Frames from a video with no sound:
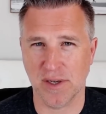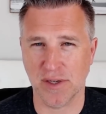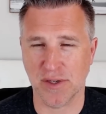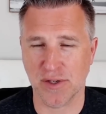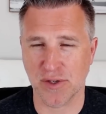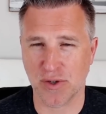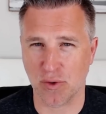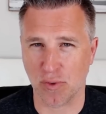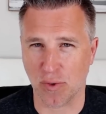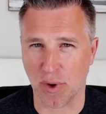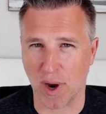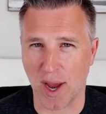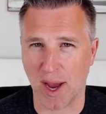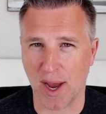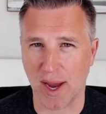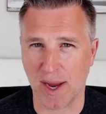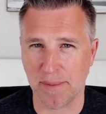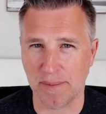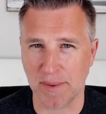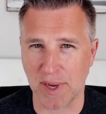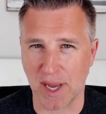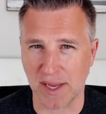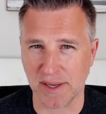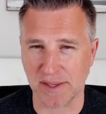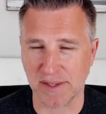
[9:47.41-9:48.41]

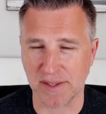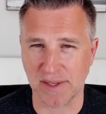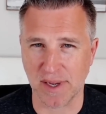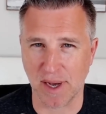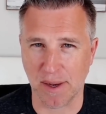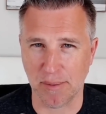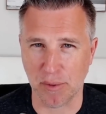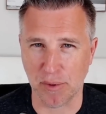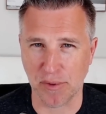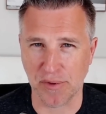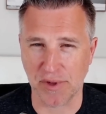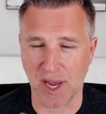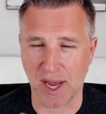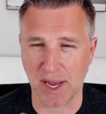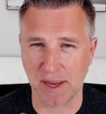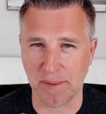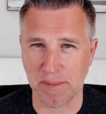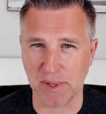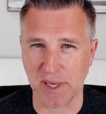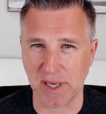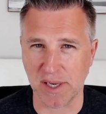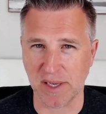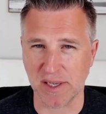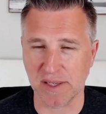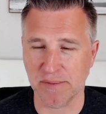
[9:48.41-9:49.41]
described as double
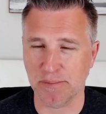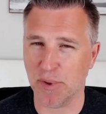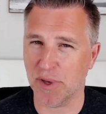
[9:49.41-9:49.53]
diabetes.